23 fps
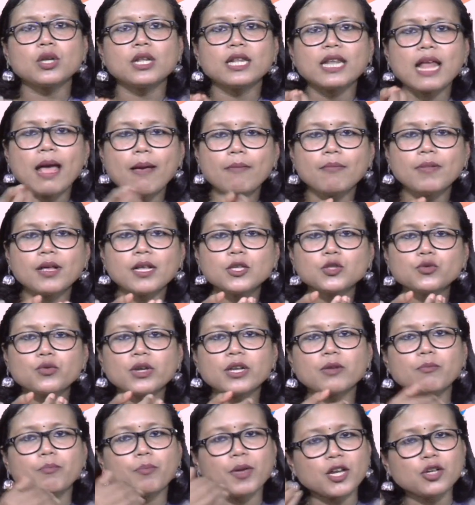labels
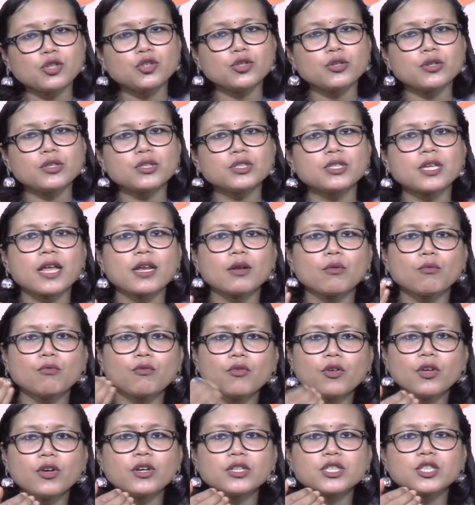with pictures and
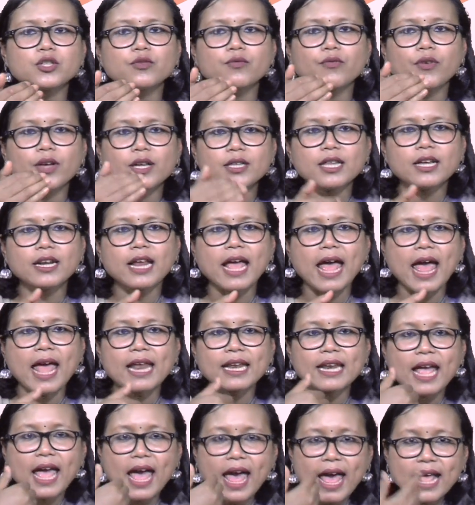words further
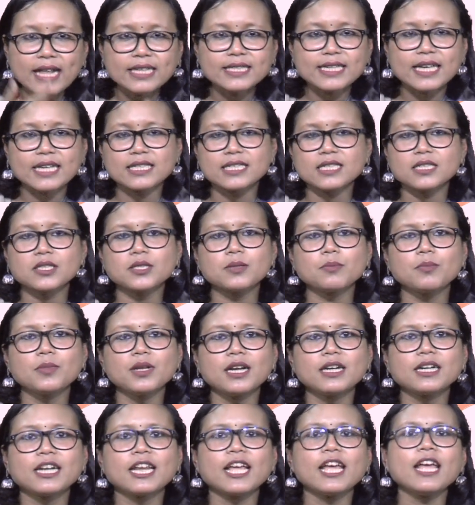enhance
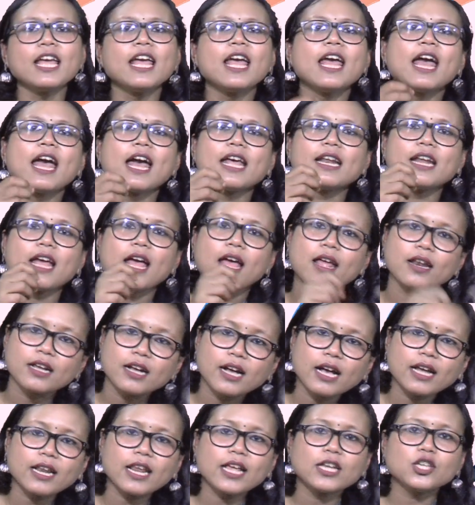accessibility and
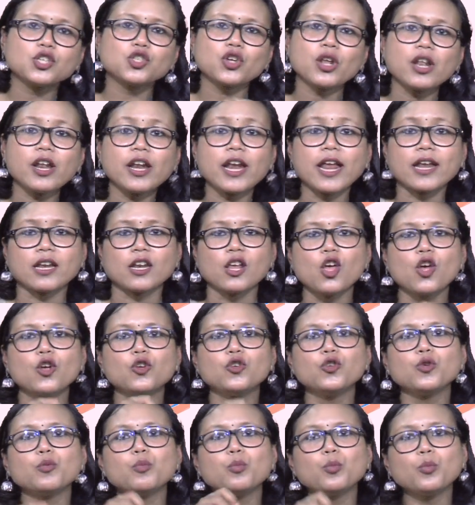encourage children
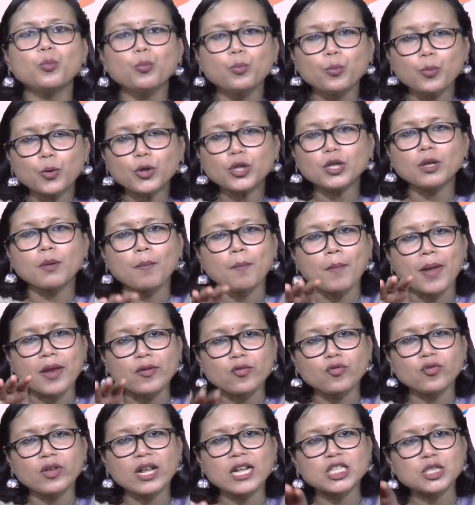to put
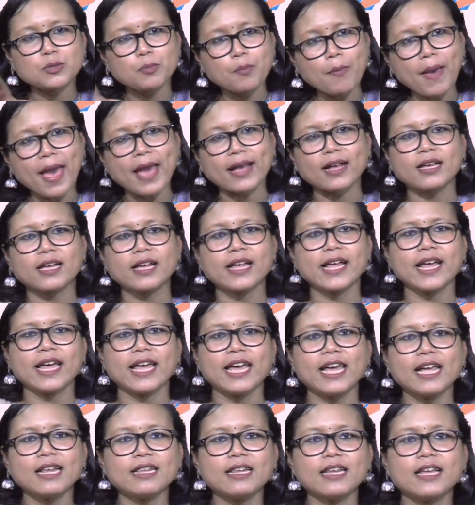materials back
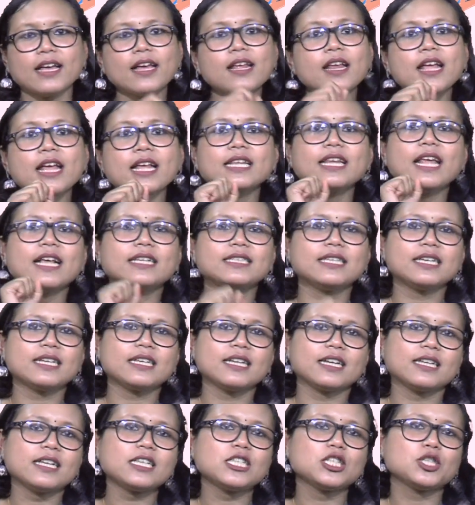in their
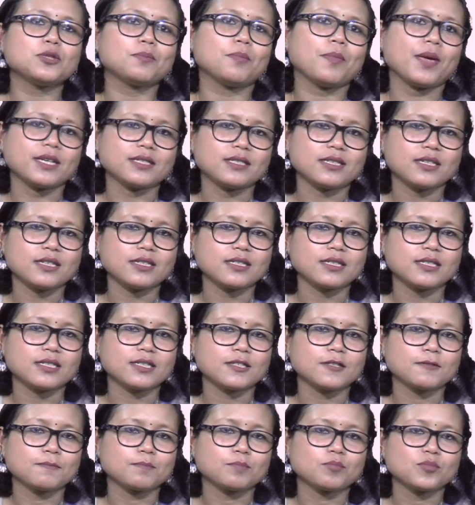designated spaces.